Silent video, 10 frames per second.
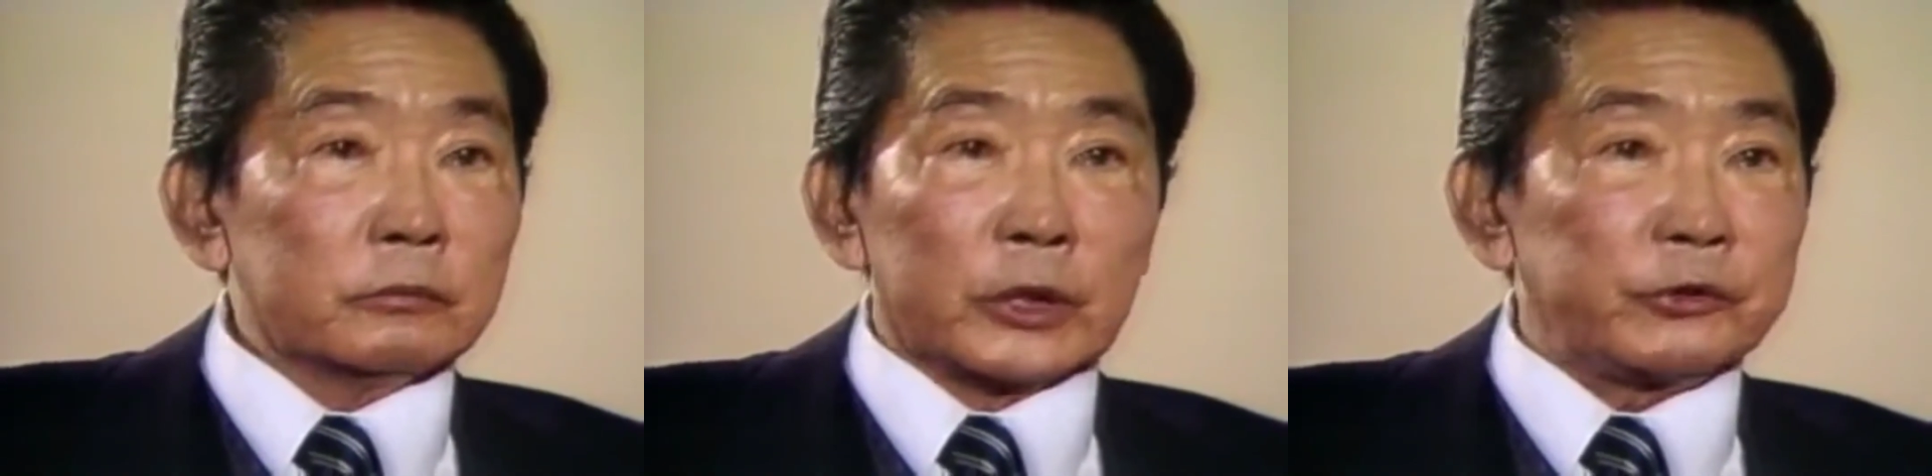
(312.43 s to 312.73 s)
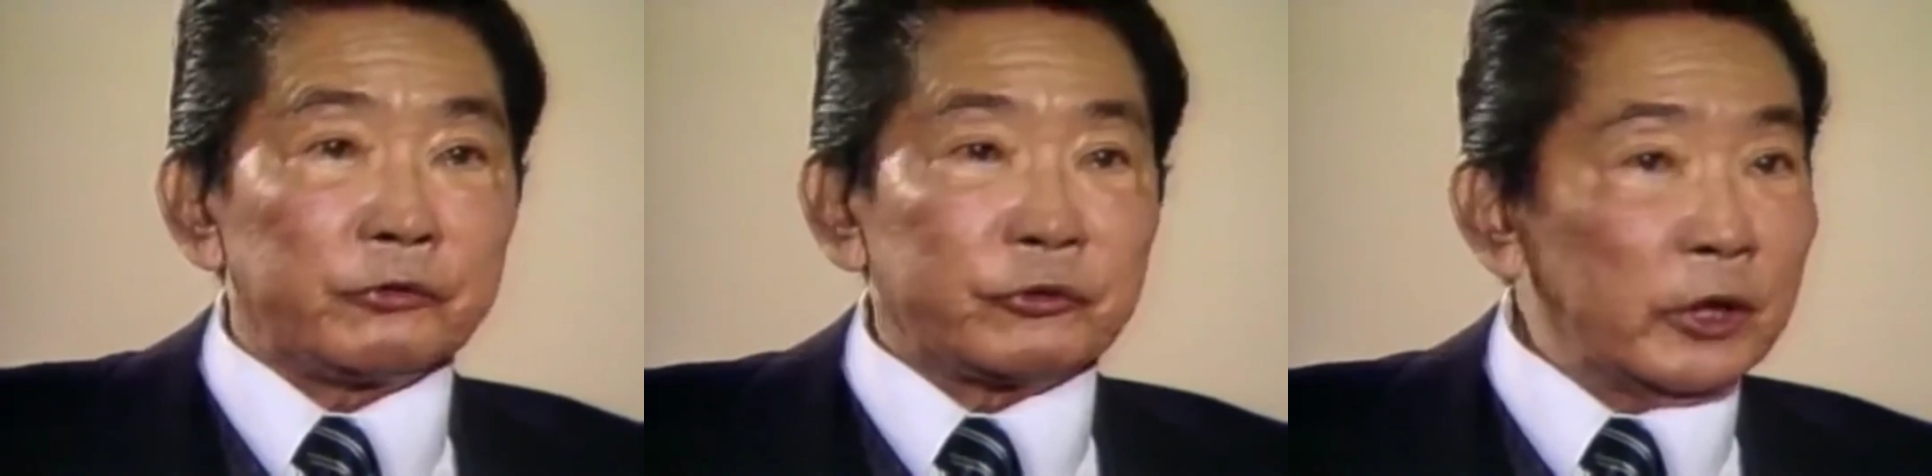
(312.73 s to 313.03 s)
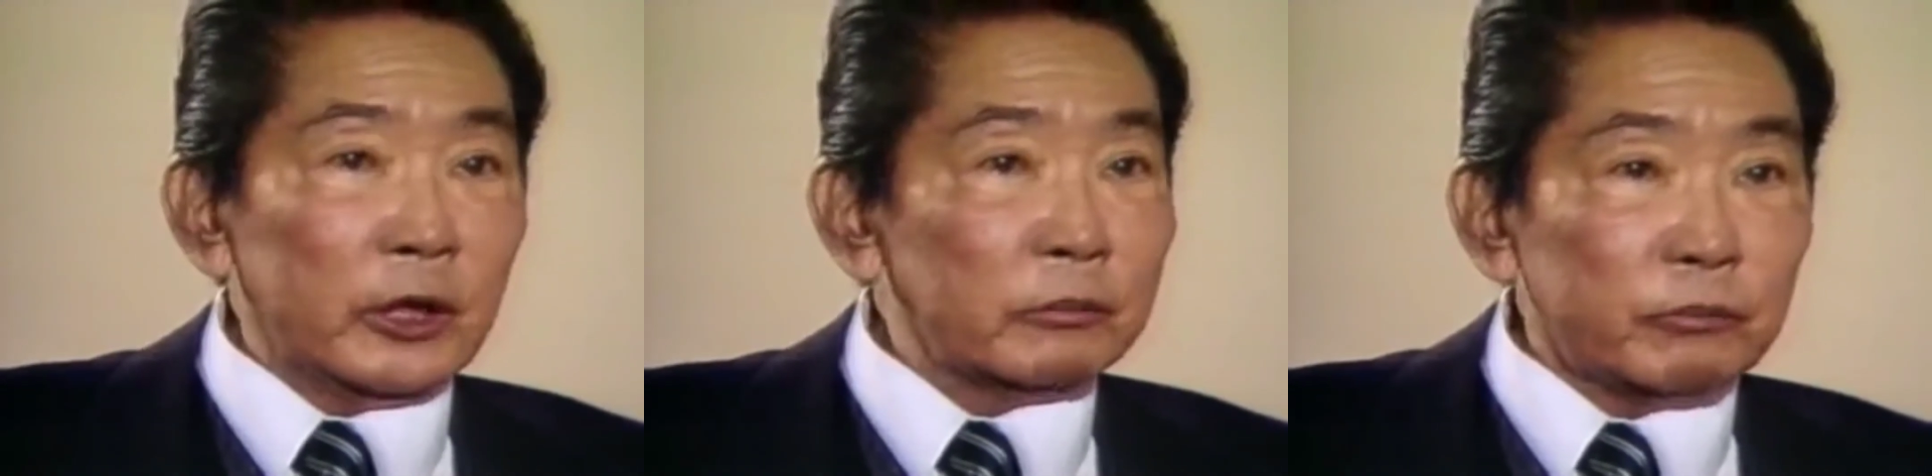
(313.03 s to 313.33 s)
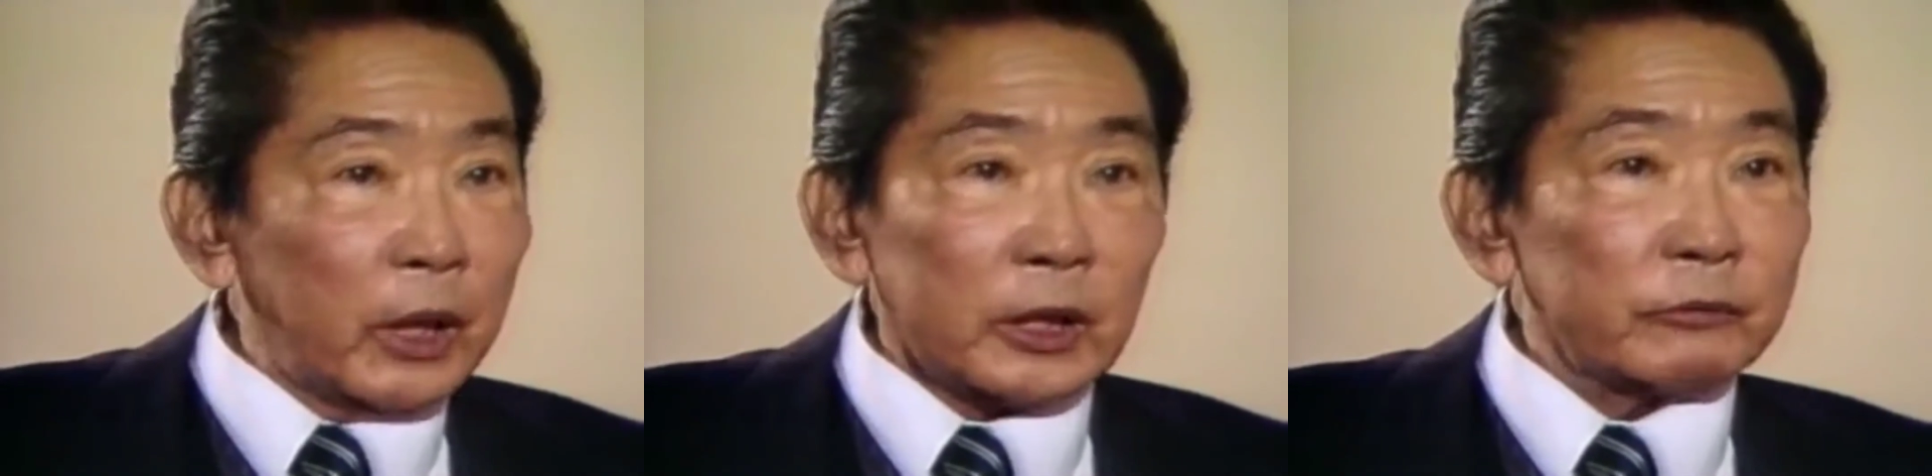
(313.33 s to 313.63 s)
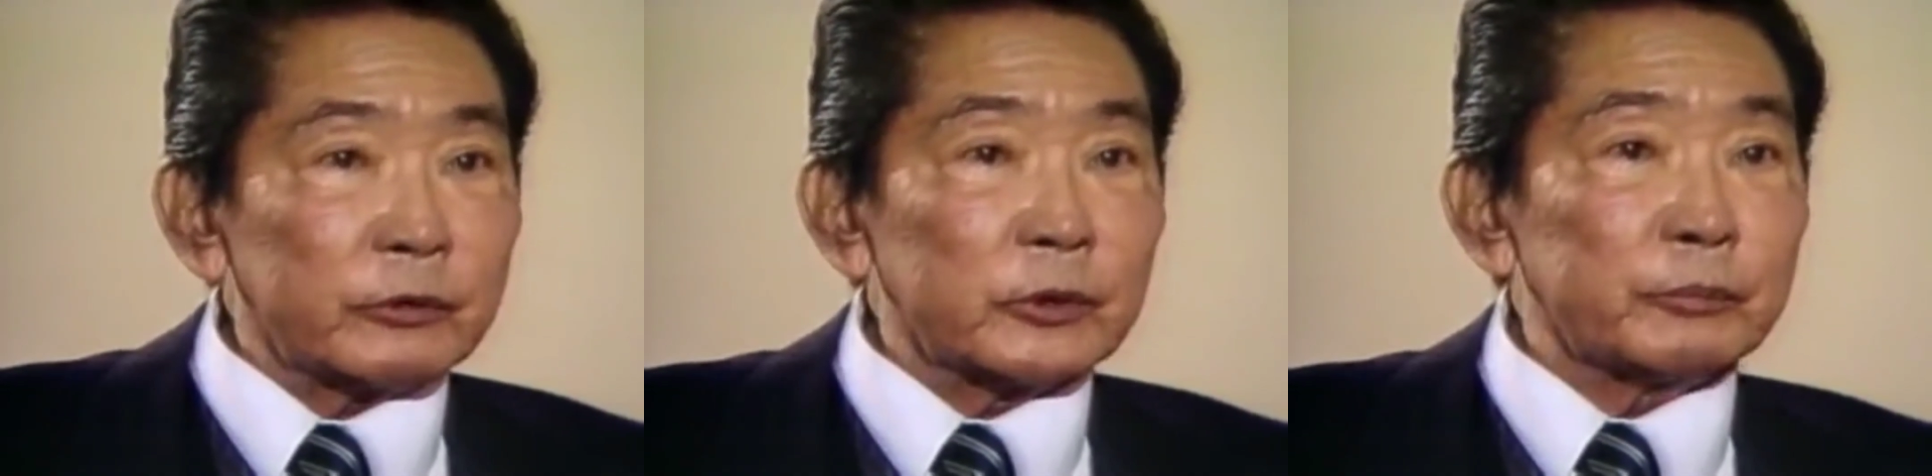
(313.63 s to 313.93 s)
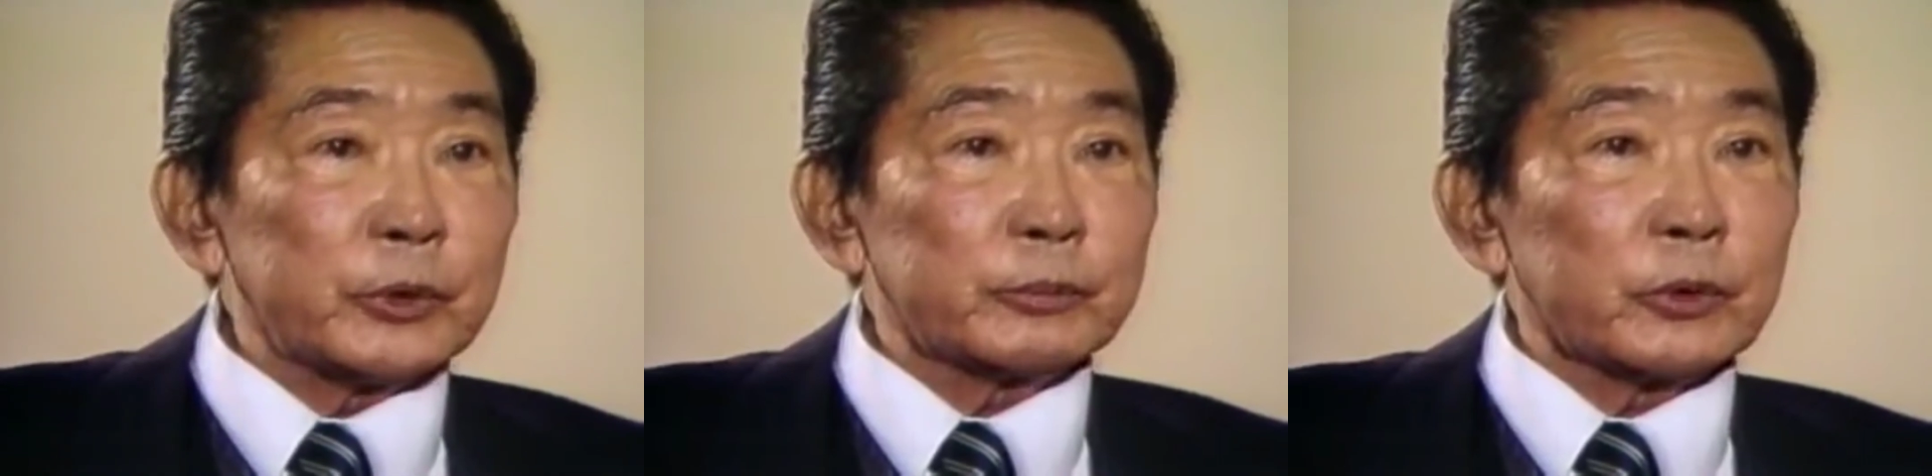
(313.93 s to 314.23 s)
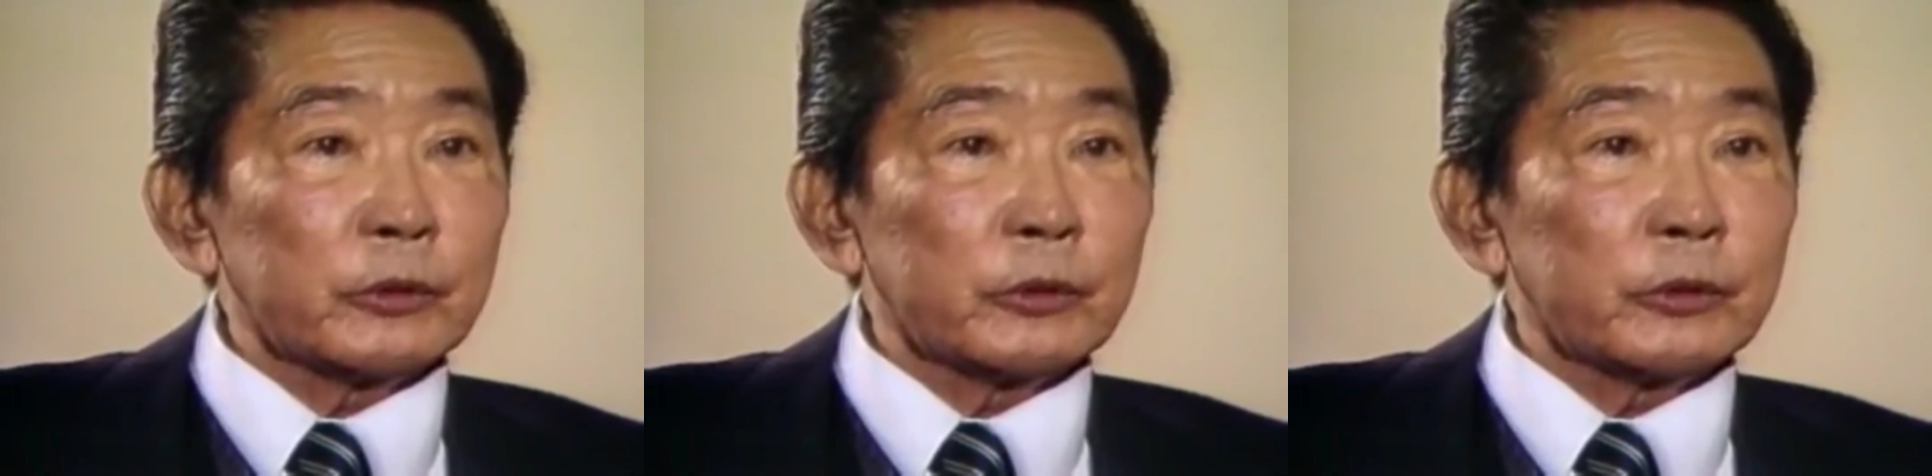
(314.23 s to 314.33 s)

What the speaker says: but stealing money from the people